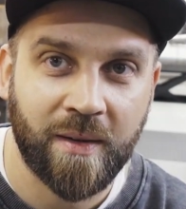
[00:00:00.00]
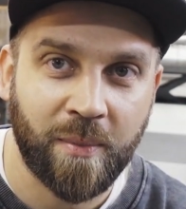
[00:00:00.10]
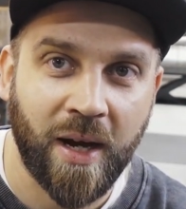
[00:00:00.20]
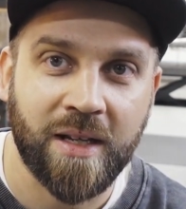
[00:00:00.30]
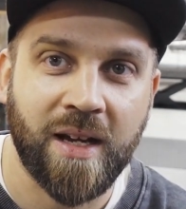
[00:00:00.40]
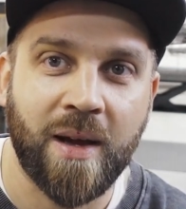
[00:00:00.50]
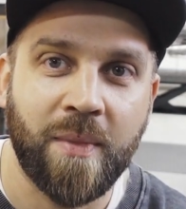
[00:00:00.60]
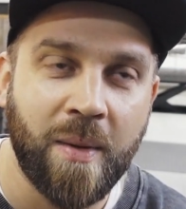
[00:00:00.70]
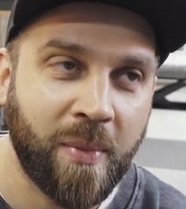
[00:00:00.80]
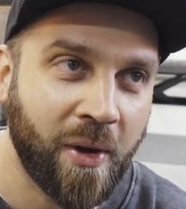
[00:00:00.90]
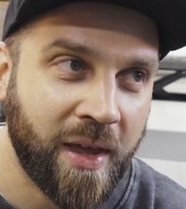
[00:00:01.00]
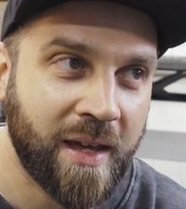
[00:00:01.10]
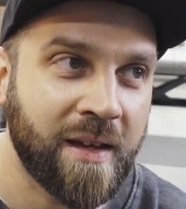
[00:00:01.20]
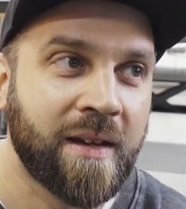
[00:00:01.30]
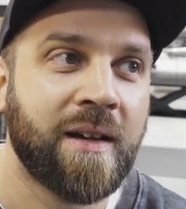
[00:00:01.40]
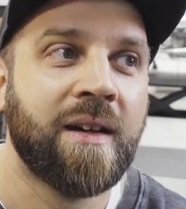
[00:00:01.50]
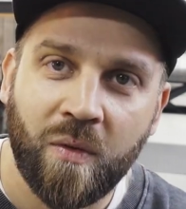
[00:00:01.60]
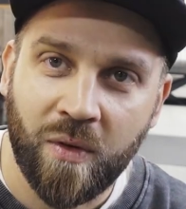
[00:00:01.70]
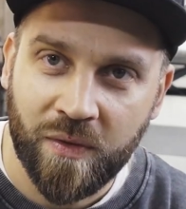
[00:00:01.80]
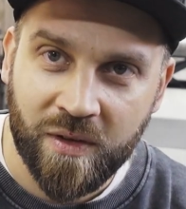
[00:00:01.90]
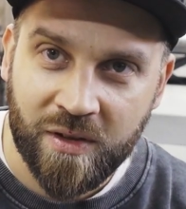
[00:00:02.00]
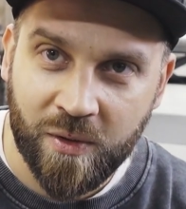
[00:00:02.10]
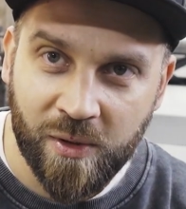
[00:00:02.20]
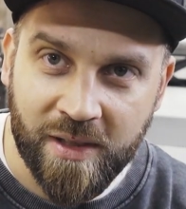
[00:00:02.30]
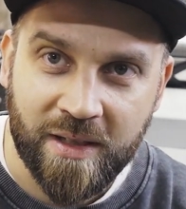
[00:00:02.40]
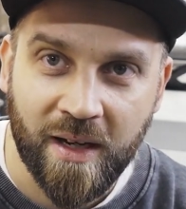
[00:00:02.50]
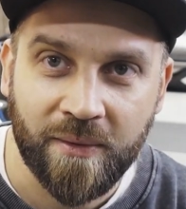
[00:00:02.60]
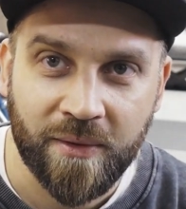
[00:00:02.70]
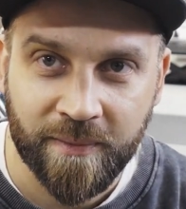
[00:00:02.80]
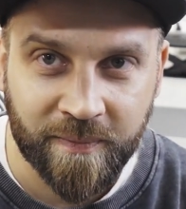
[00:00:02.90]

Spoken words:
part-time employee with school stuff.